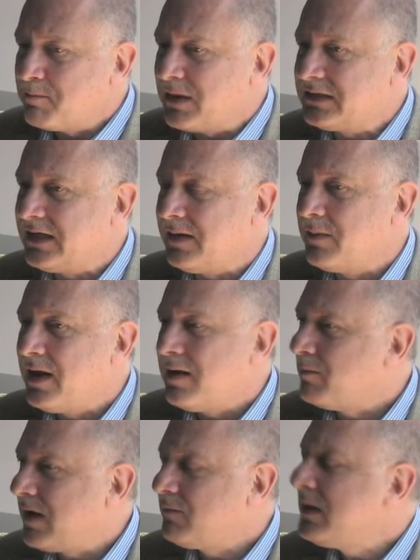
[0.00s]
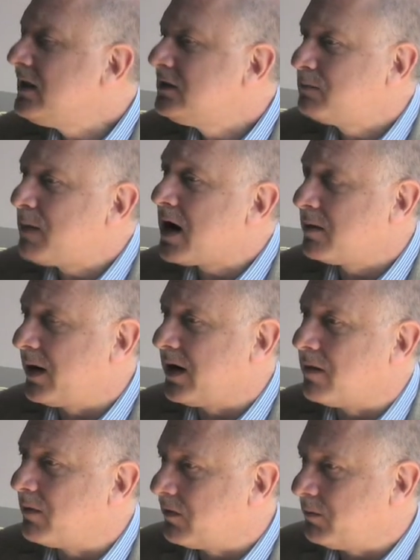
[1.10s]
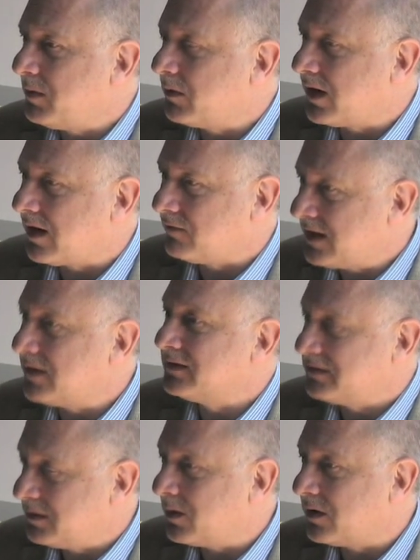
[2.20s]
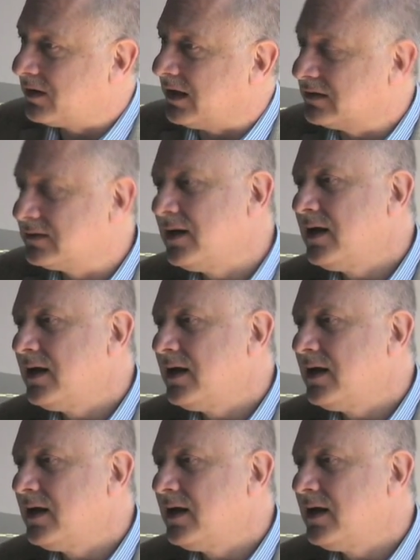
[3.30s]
but I've been inspired by a number of people that have done similar things.